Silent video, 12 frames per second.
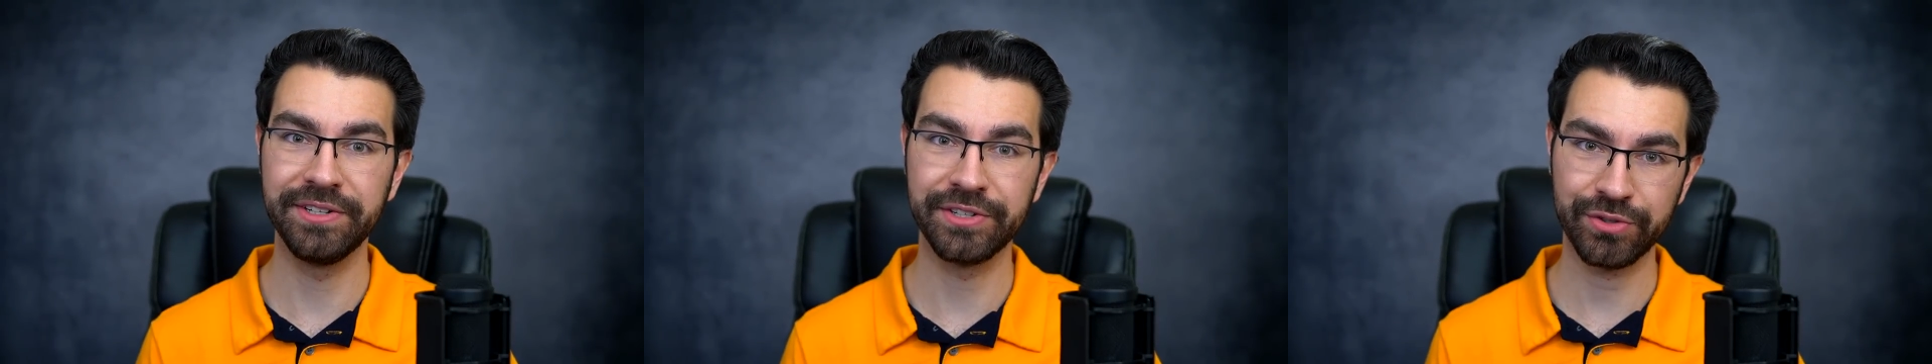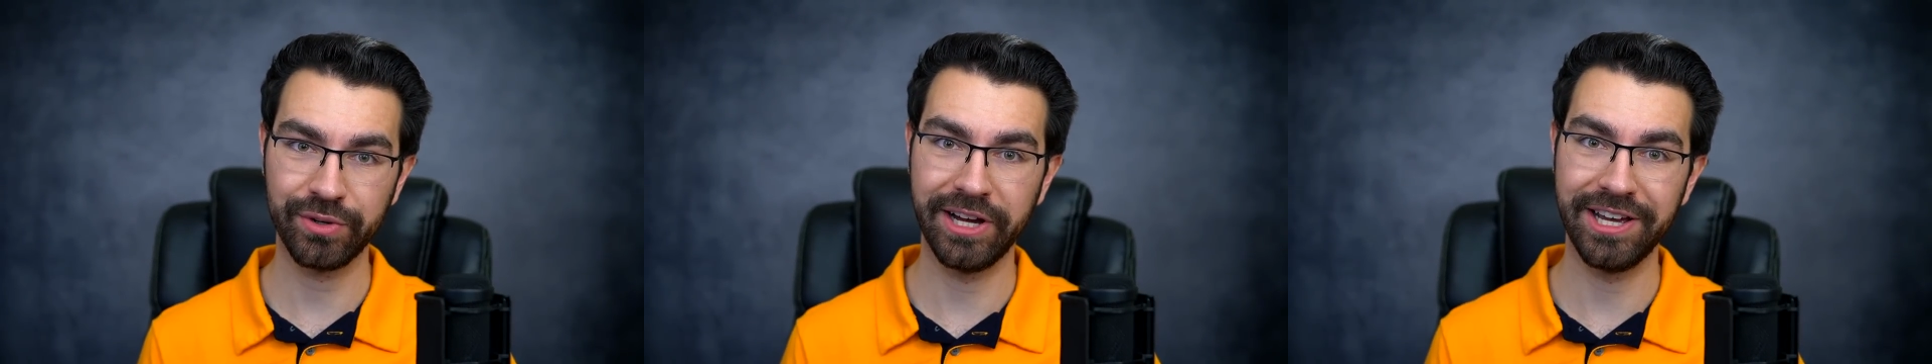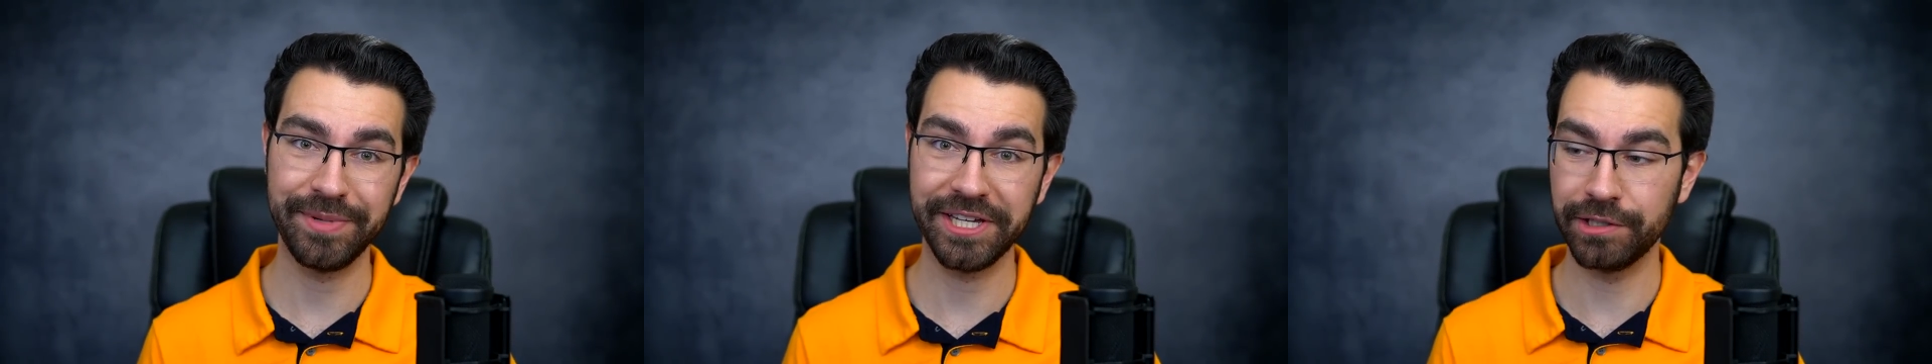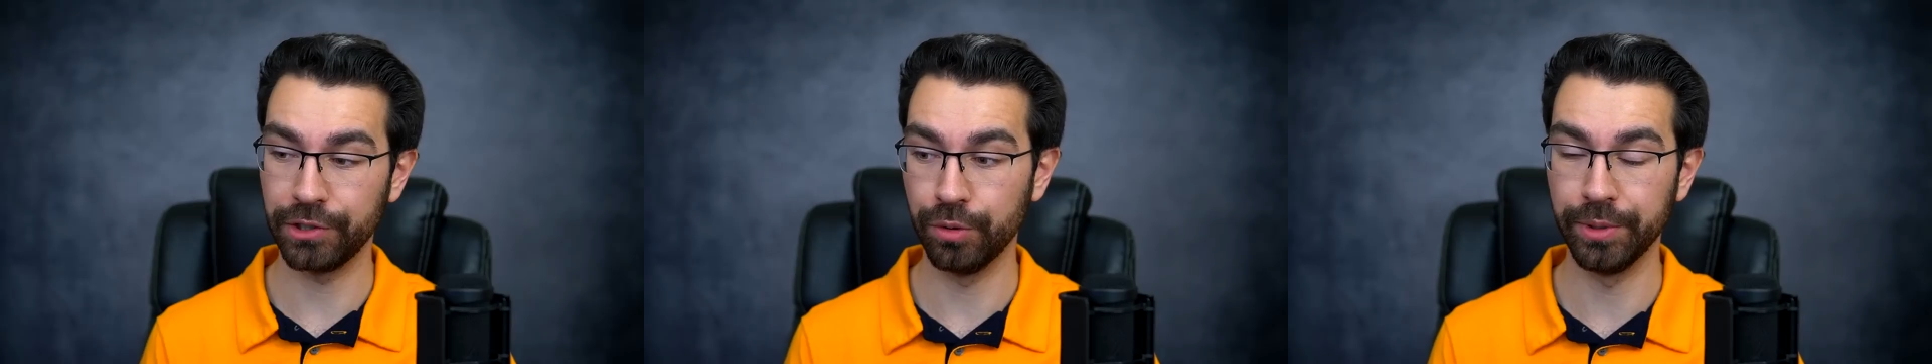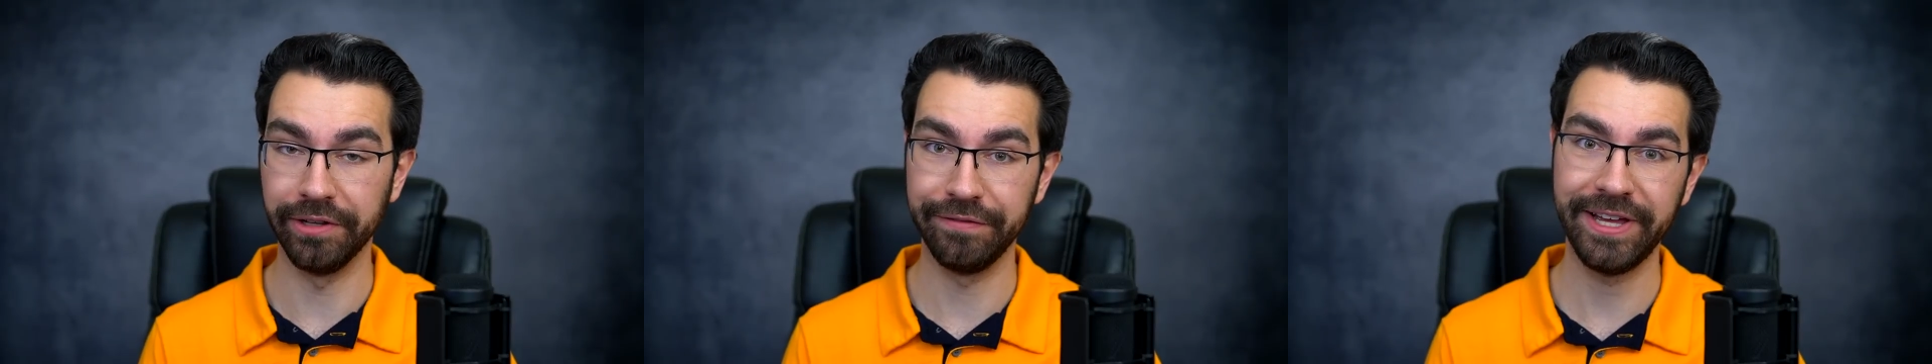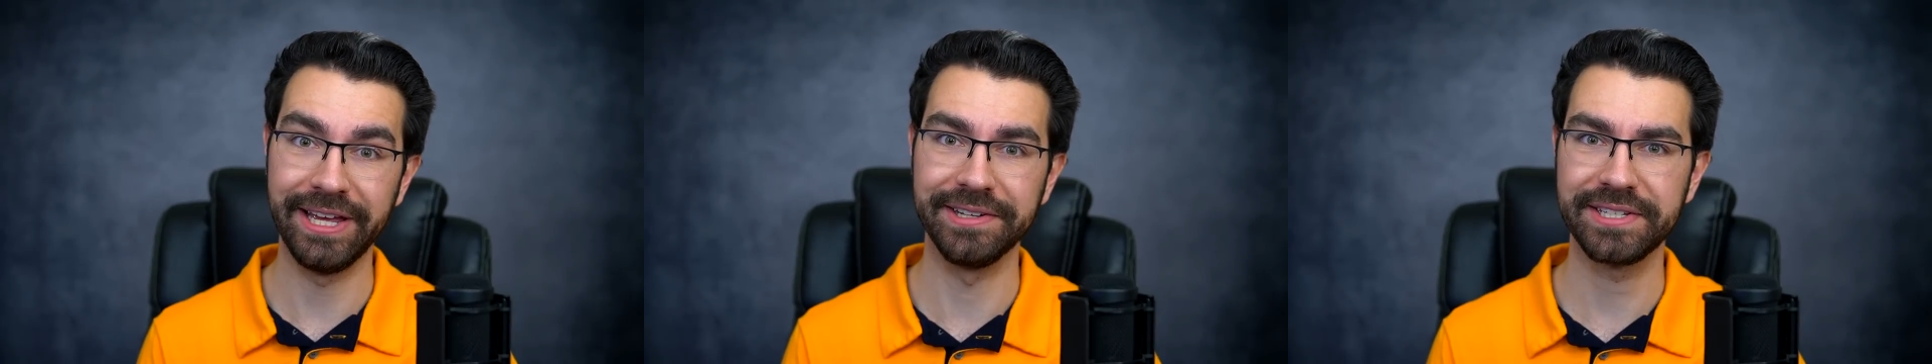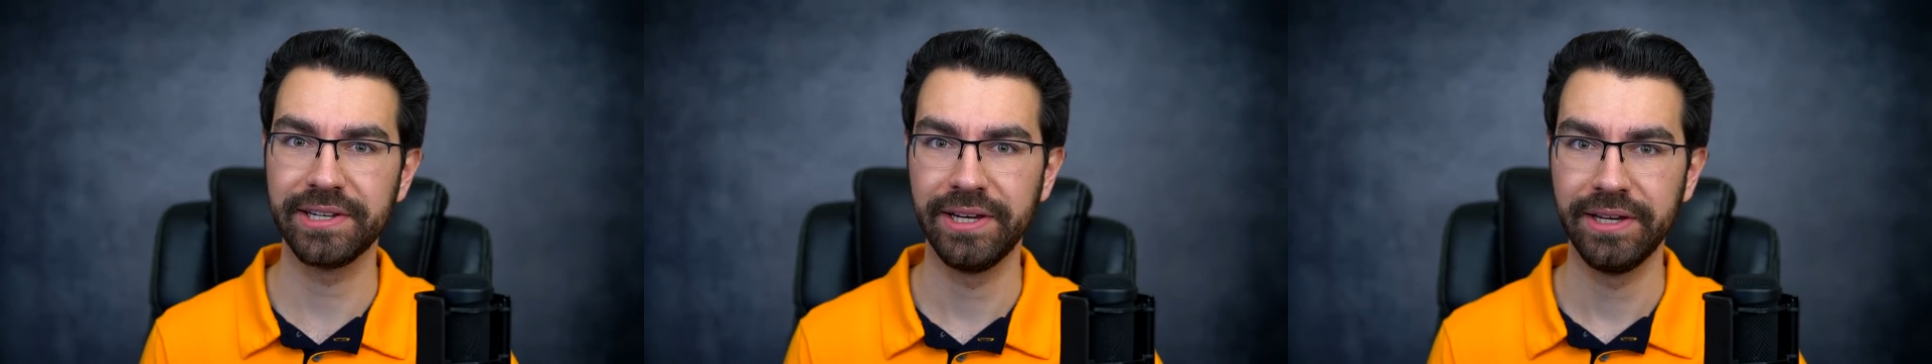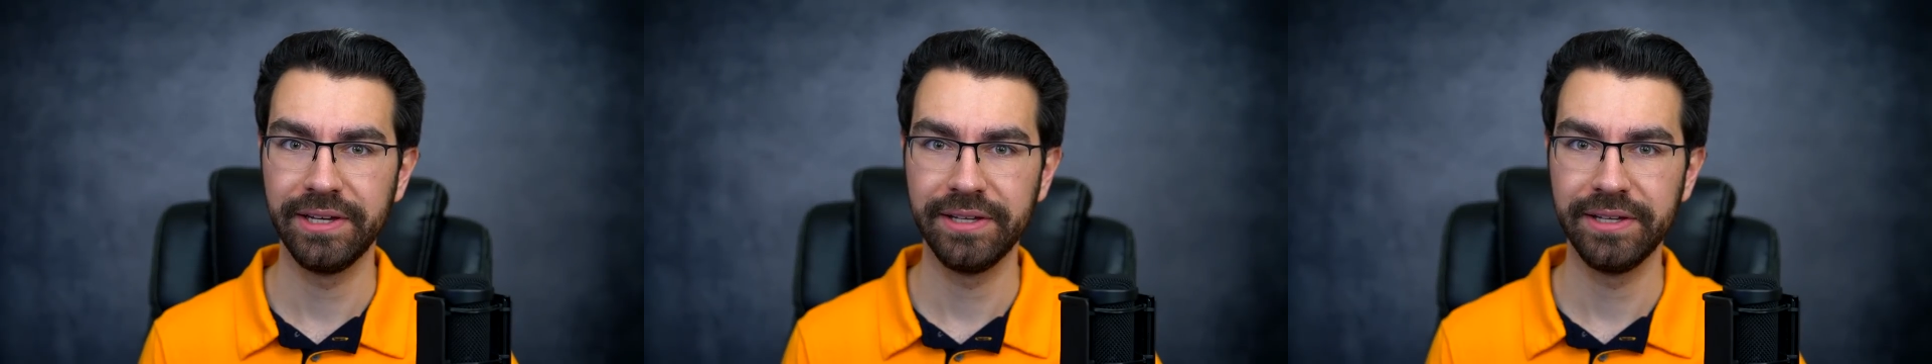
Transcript: to describe a global event?